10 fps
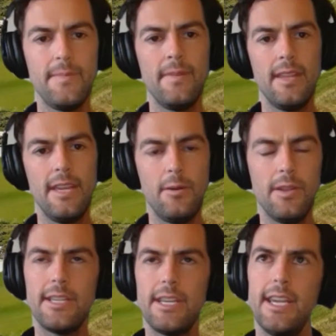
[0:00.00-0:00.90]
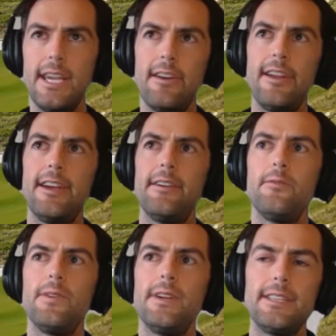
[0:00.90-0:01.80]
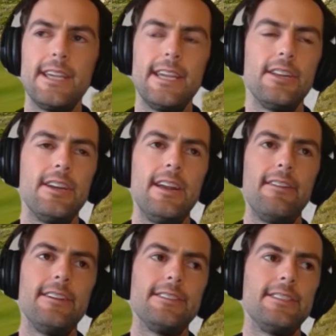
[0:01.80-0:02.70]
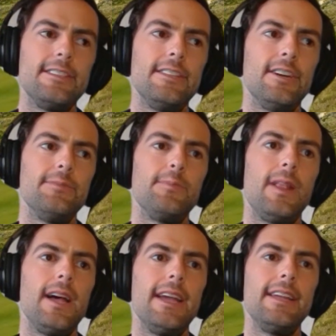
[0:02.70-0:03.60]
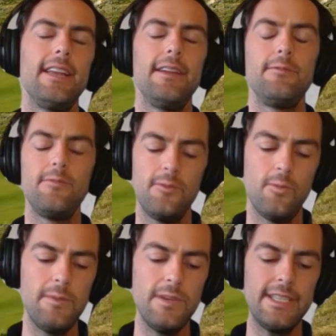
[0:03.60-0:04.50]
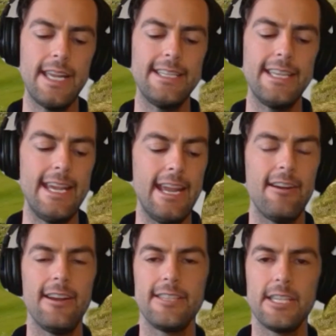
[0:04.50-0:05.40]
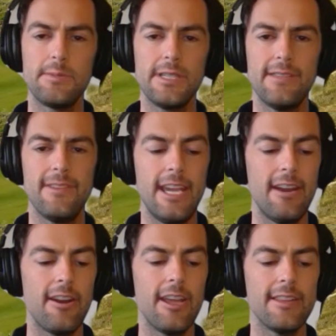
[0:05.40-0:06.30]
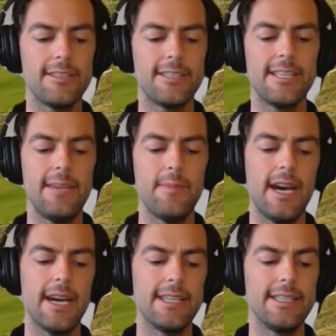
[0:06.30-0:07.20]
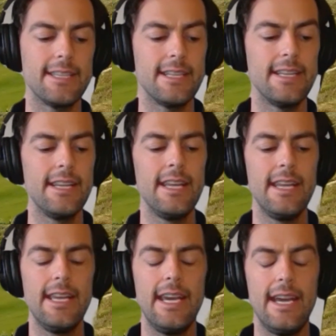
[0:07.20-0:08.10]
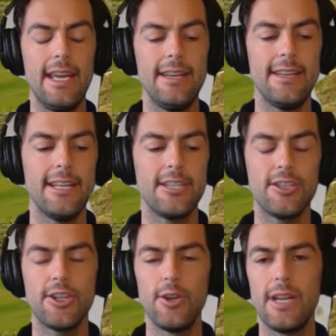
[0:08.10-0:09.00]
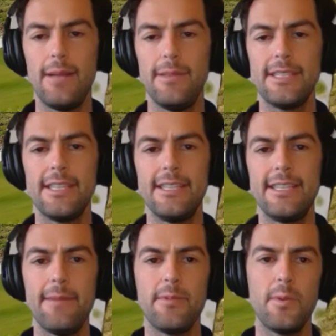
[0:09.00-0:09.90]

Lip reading: Yeah, well, the teeing area, when the teeing area is not in play, and when we say teeing area, it's a specific area, it's tee markers and 2 club lengths in depth.